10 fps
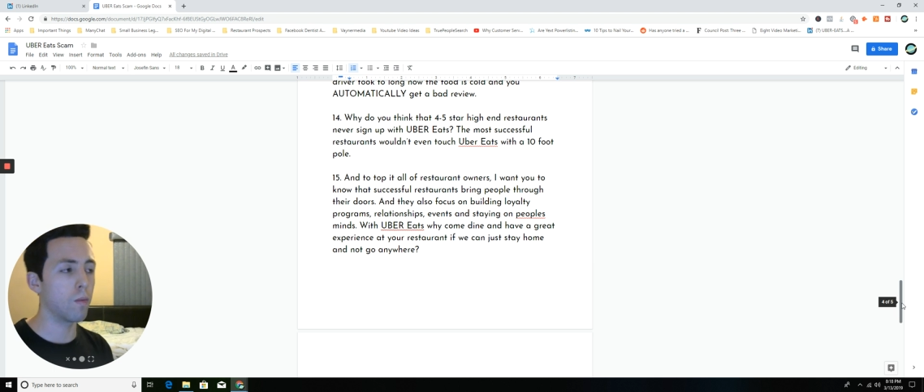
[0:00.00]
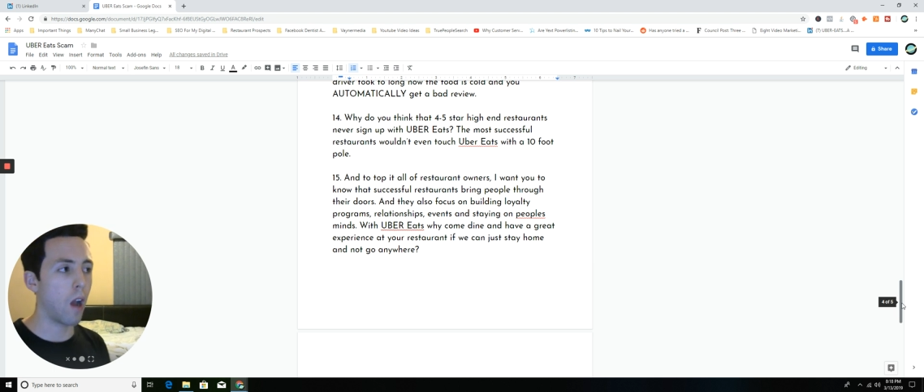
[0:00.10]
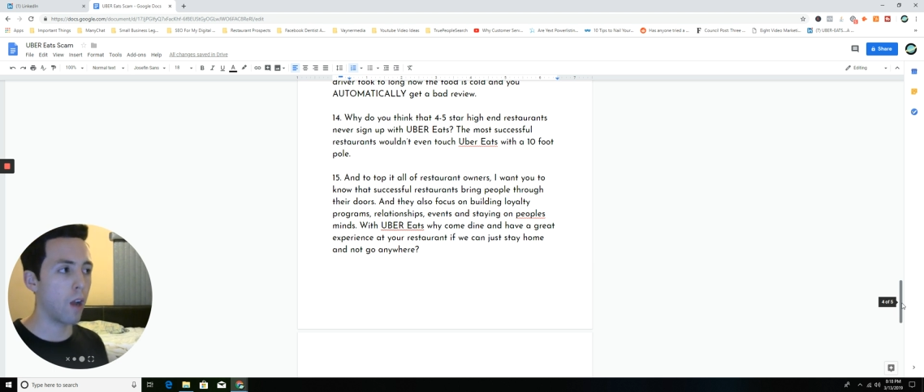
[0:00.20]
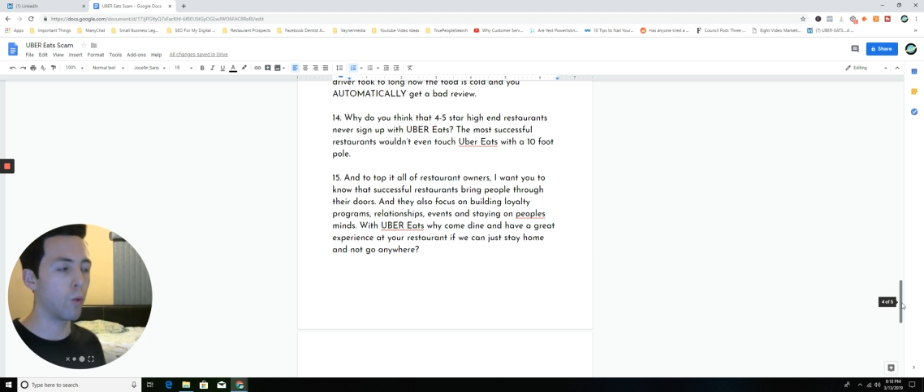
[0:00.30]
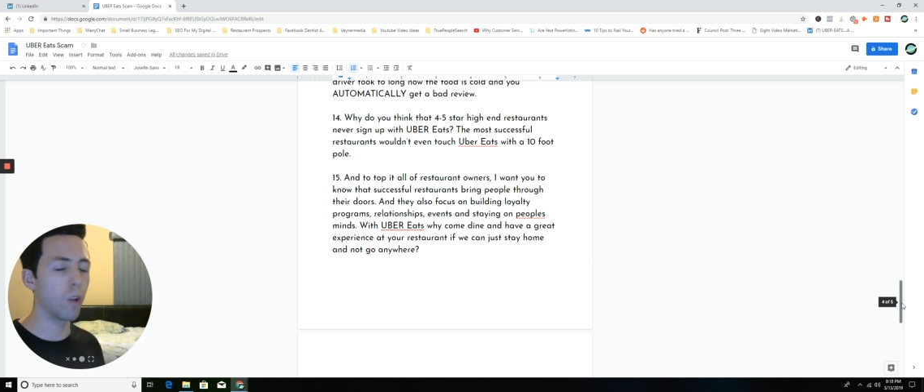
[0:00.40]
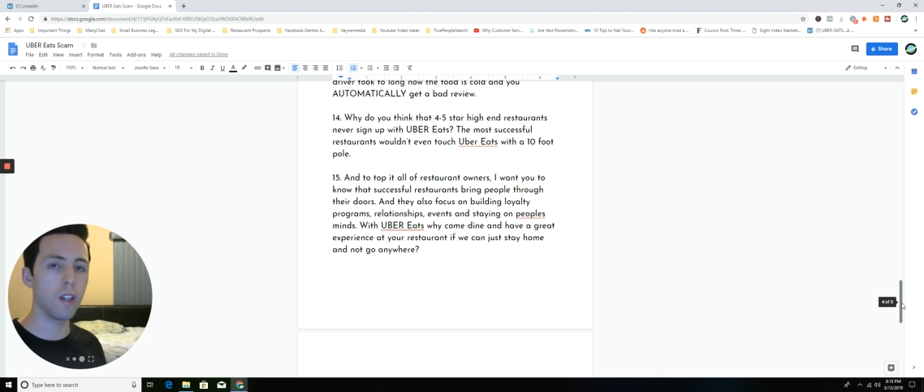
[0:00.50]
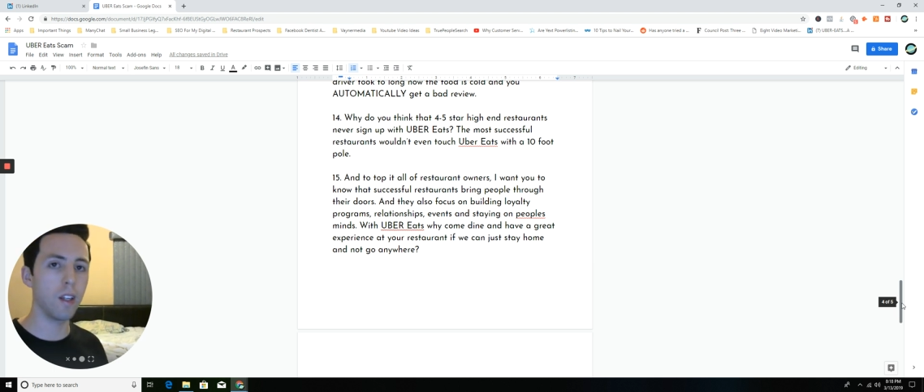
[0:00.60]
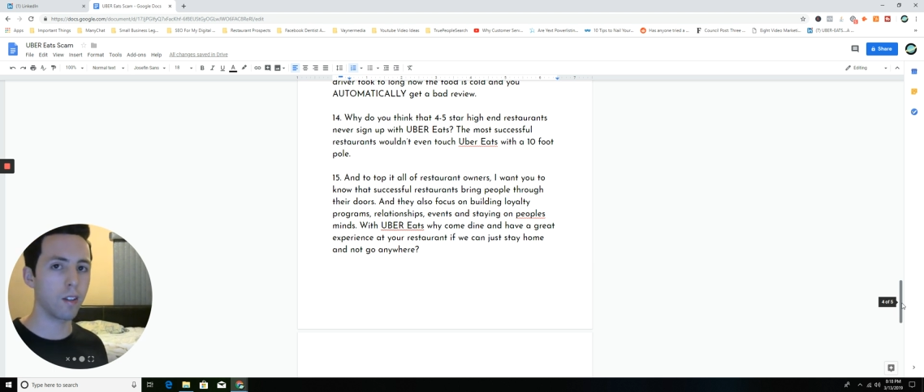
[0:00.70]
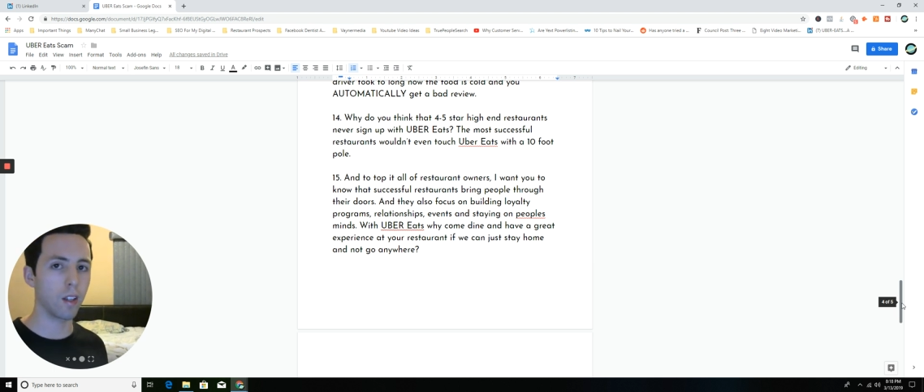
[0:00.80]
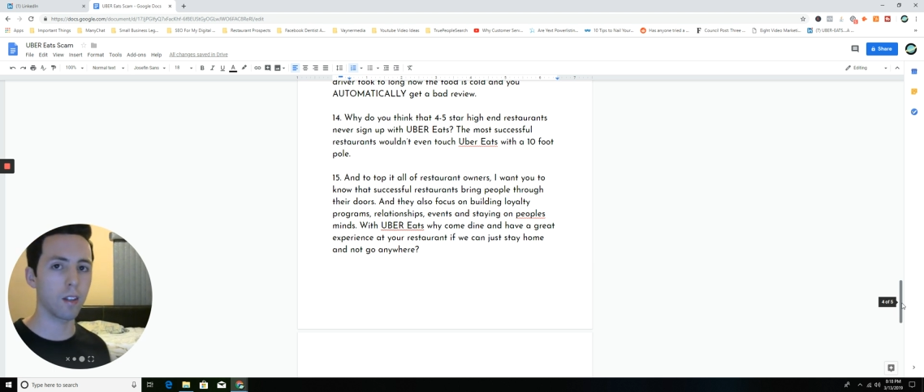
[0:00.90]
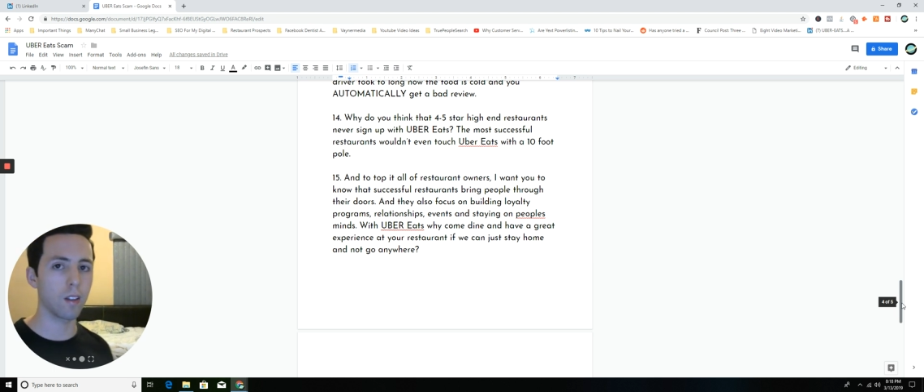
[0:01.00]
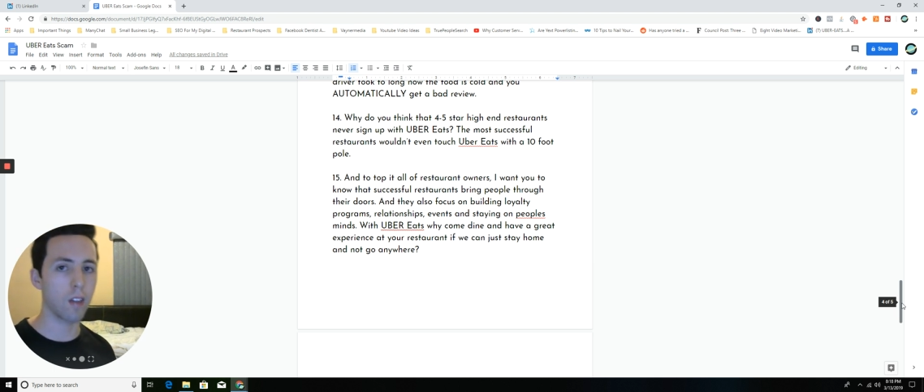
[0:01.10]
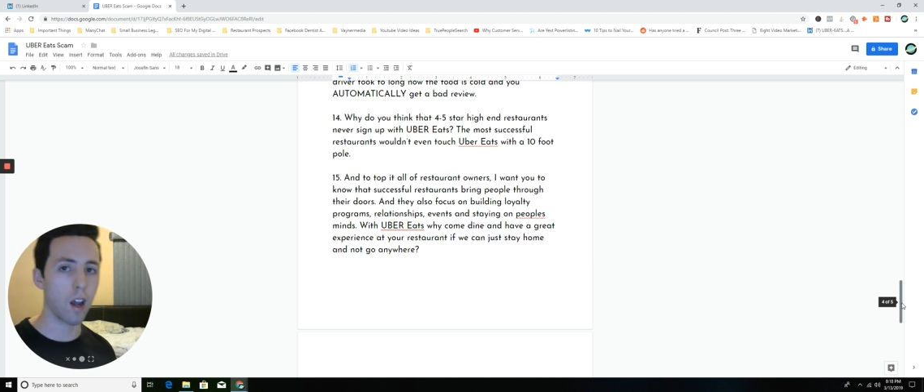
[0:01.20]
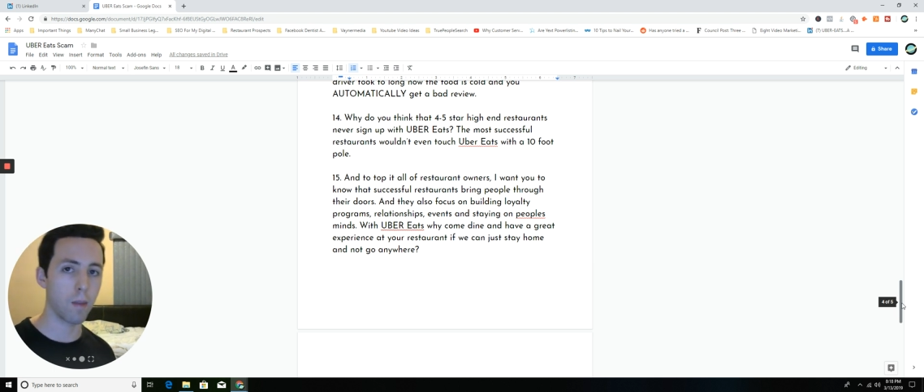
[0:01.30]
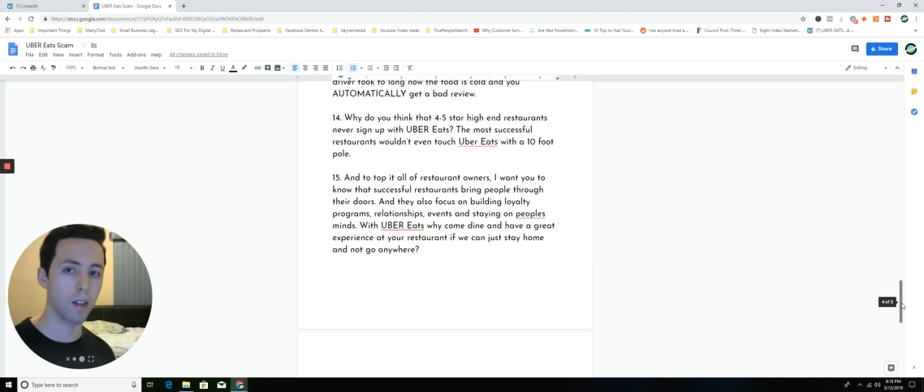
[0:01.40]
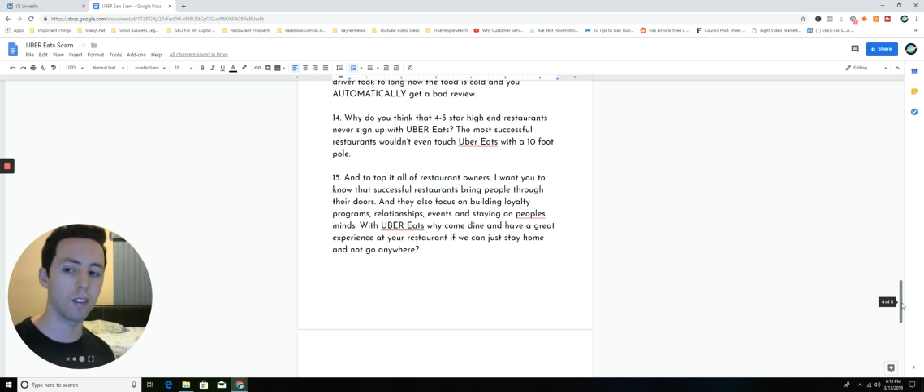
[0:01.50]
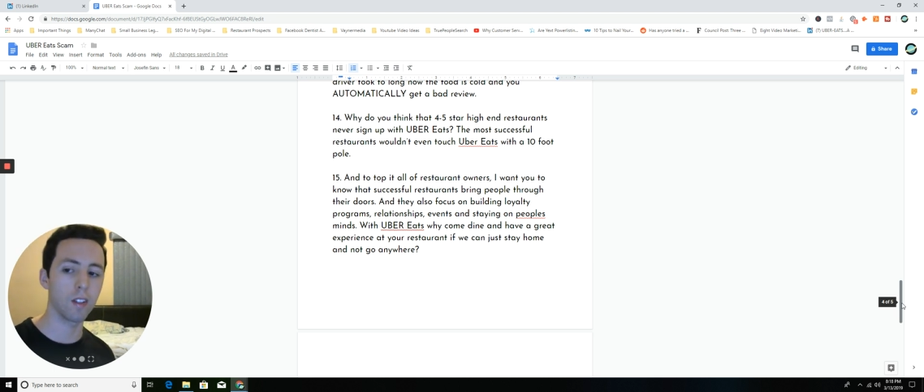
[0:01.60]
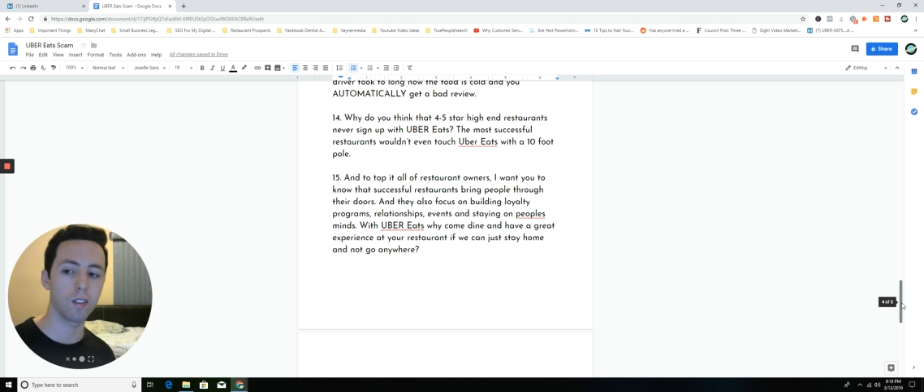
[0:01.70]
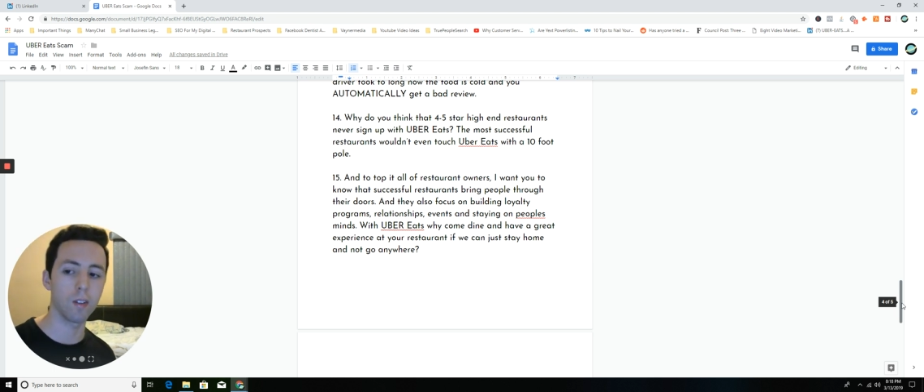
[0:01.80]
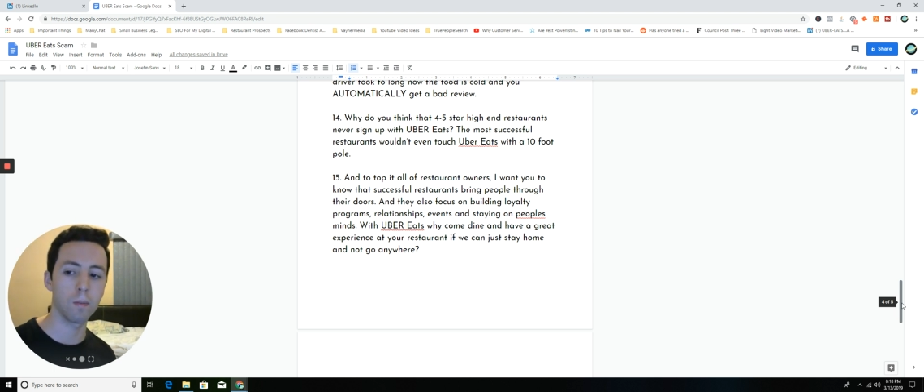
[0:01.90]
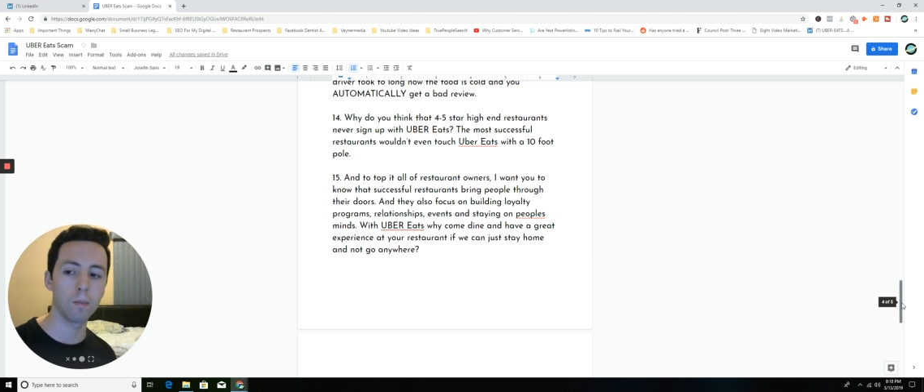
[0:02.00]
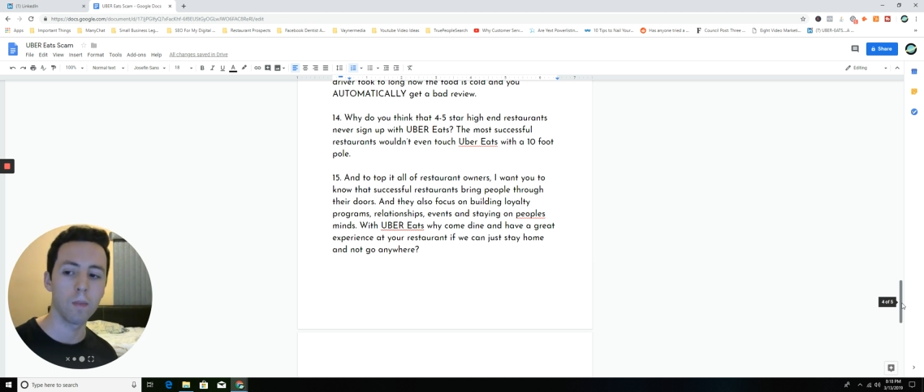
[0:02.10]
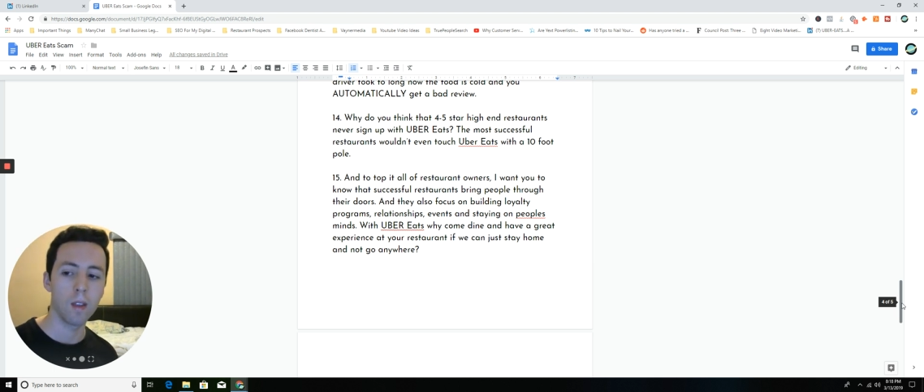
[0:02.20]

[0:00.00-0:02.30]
I really needed to get this out of my system.